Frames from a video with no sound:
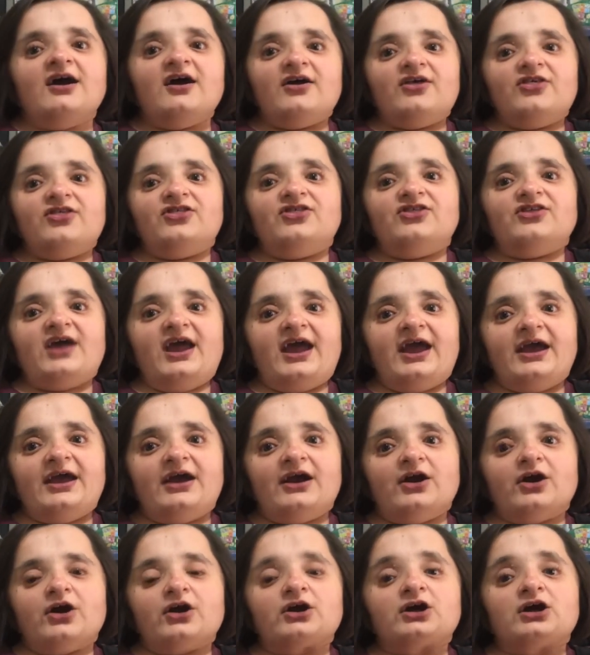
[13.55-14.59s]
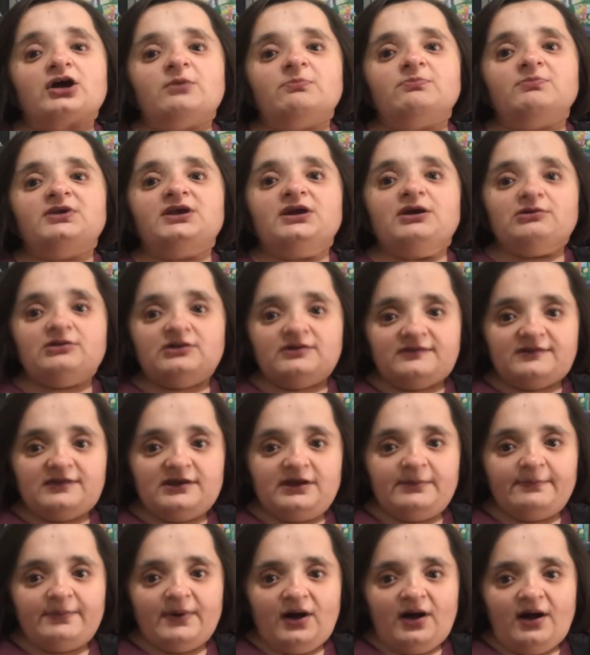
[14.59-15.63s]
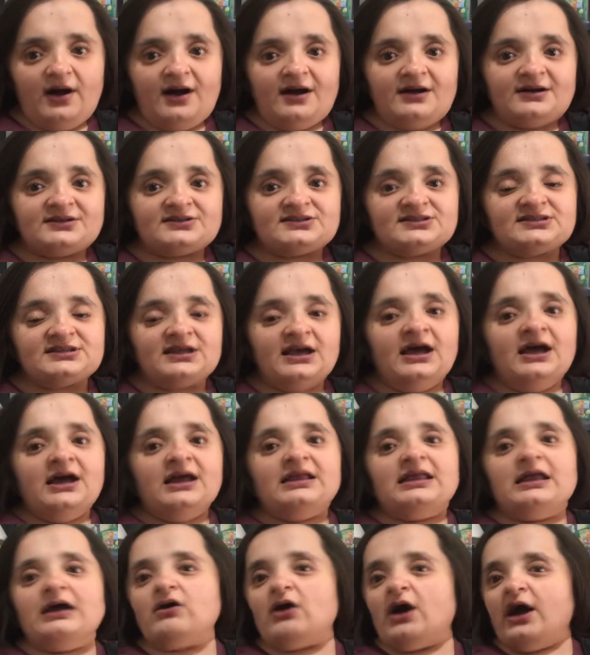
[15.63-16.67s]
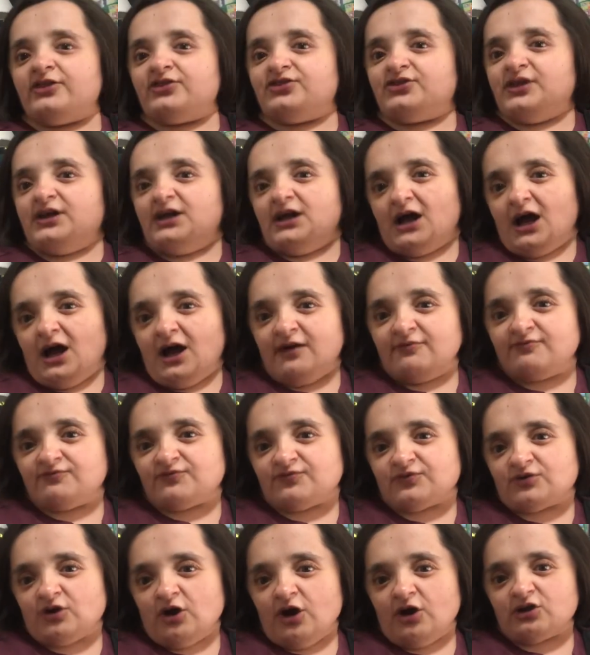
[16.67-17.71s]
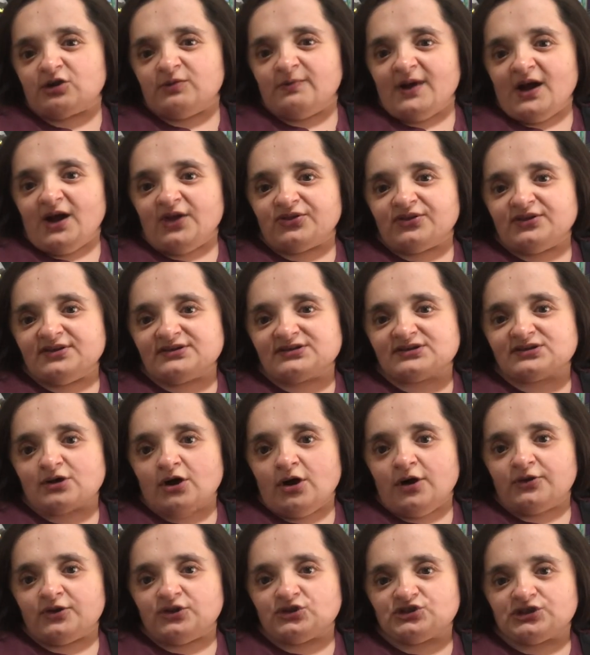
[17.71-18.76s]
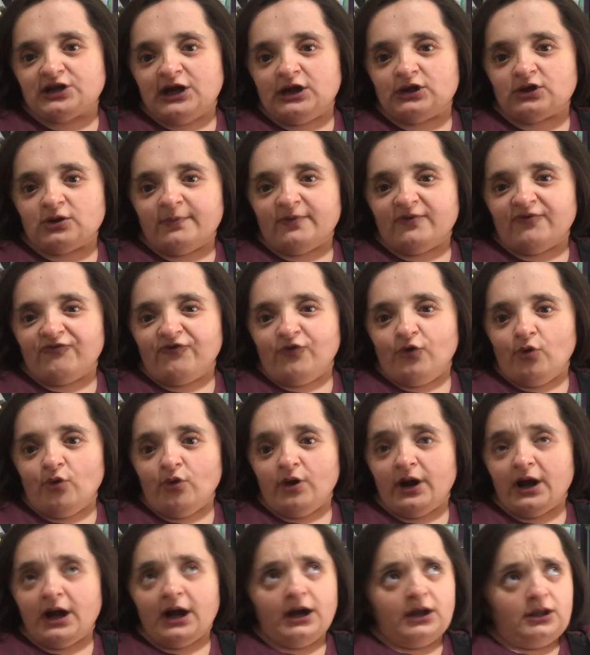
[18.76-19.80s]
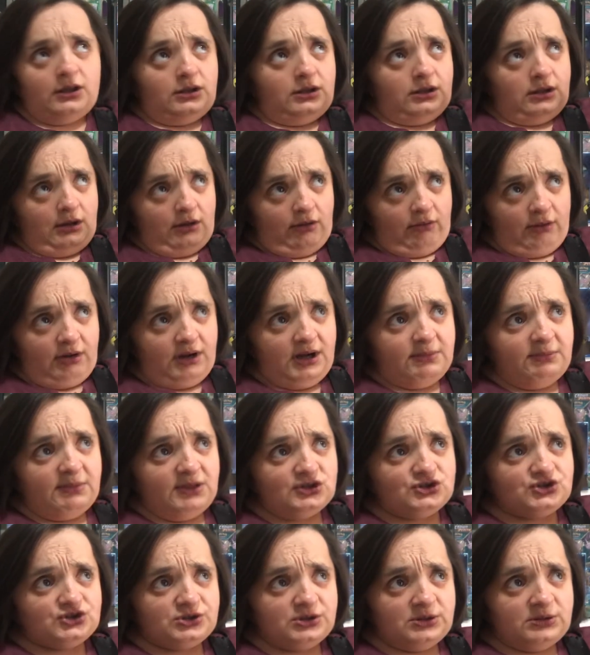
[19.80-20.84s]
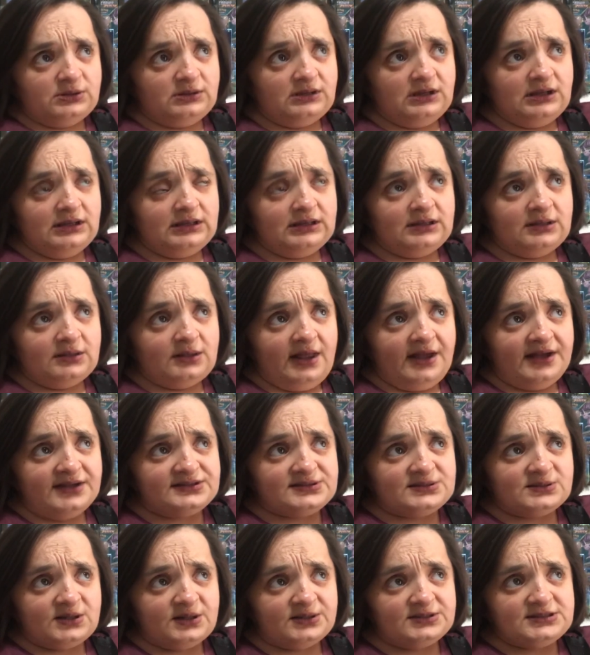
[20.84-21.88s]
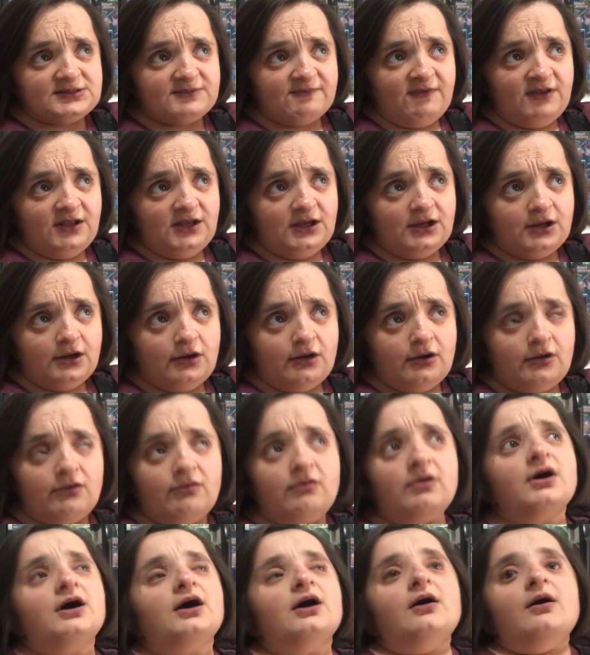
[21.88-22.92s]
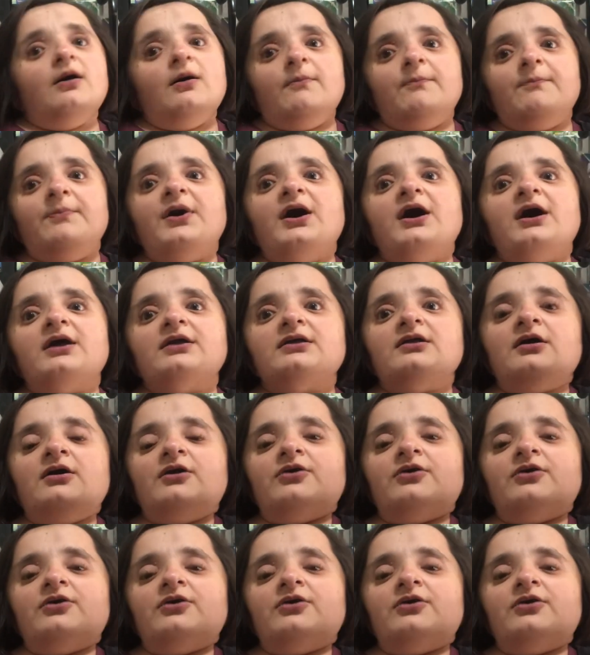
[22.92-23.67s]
their community box. Now, I think I've talked about this on the channel before. I know I mentioned it in last night's video, but